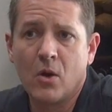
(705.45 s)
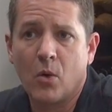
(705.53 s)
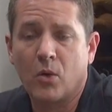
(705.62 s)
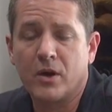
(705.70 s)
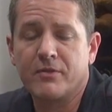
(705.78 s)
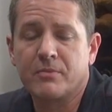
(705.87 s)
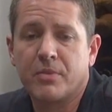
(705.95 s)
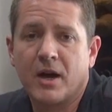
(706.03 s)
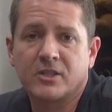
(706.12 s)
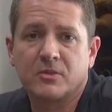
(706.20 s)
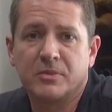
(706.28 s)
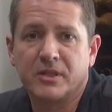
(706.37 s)
Or even
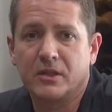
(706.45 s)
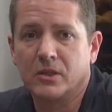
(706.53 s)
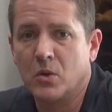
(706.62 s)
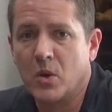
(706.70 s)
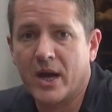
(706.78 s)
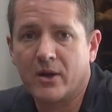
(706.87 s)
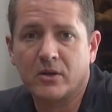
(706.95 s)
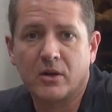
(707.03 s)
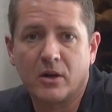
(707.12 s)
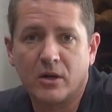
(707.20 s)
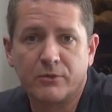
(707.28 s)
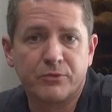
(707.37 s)
possibly a low
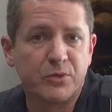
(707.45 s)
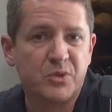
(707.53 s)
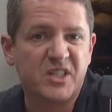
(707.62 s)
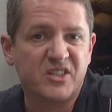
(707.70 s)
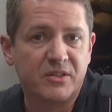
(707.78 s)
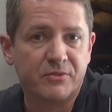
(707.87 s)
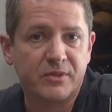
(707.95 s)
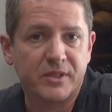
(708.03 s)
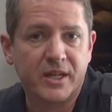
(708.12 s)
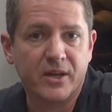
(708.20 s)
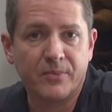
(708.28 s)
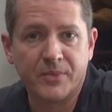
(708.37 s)
alcohol fruity
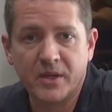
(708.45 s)
Zinfandel.